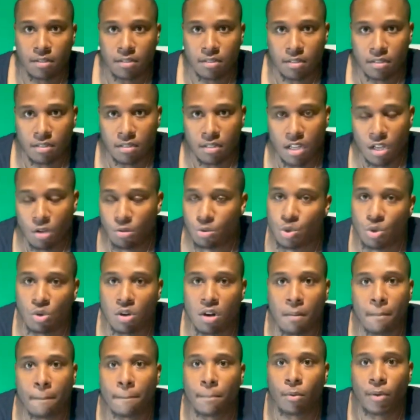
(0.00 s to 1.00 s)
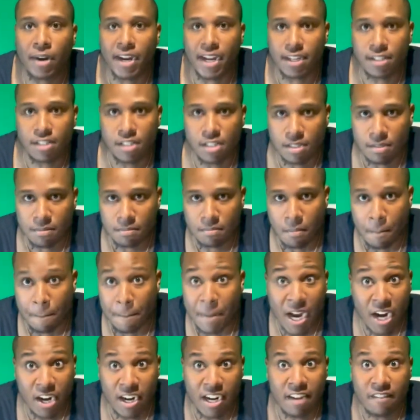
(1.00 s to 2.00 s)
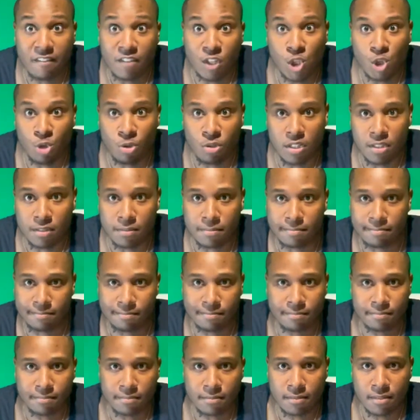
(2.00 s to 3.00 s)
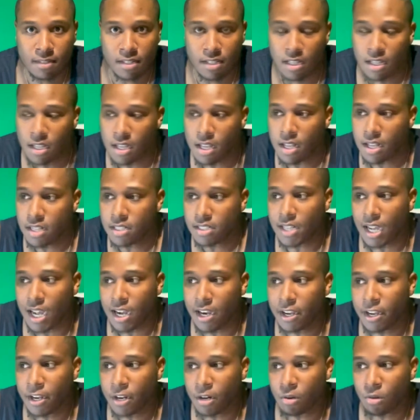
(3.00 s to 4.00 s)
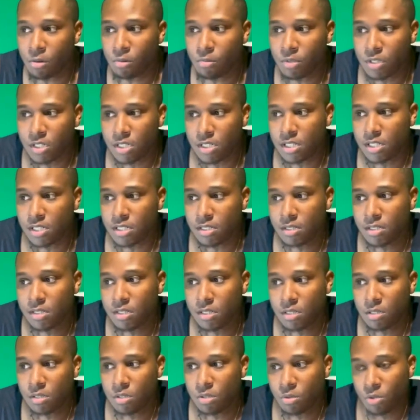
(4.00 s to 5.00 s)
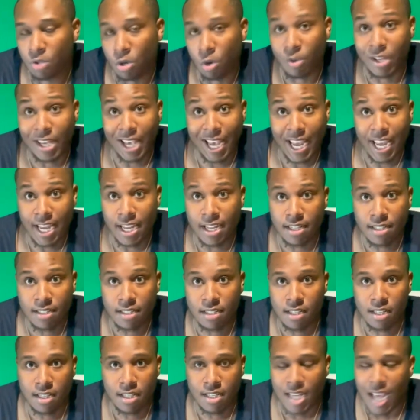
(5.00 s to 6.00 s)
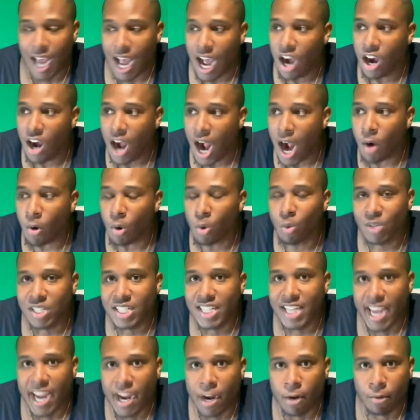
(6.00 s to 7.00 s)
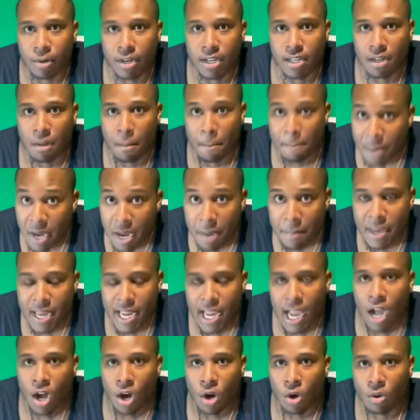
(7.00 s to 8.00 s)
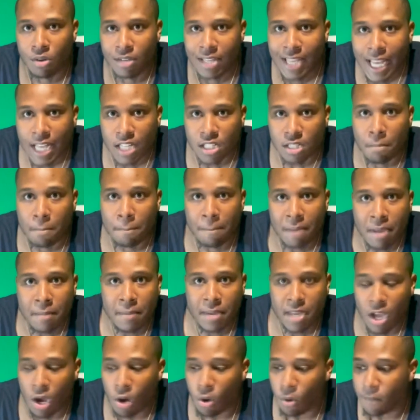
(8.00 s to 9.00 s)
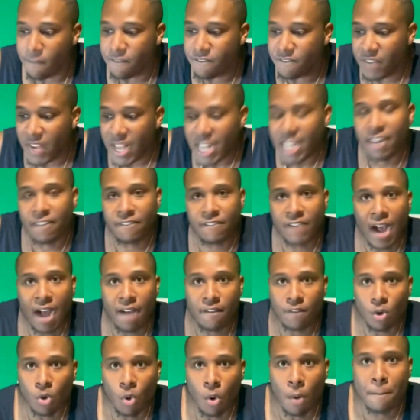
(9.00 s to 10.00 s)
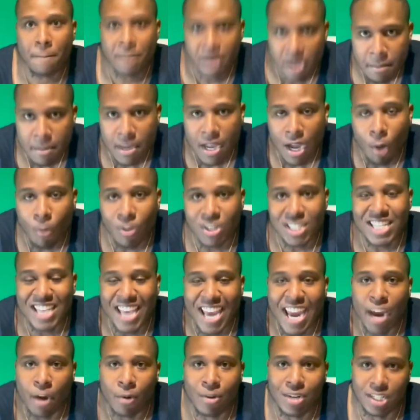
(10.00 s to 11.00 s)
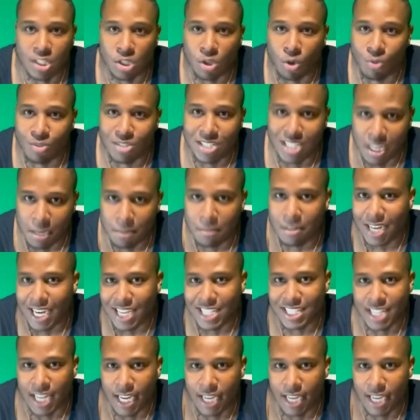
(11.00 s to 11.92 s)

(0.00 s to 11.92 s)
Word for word: He was shooting up bricks, barely even shooting. Tyler Herro was doing okay. Kyle Lowry was carrying BBL. Yes, BBL. 55 year old BBL was carrying his whole team last night.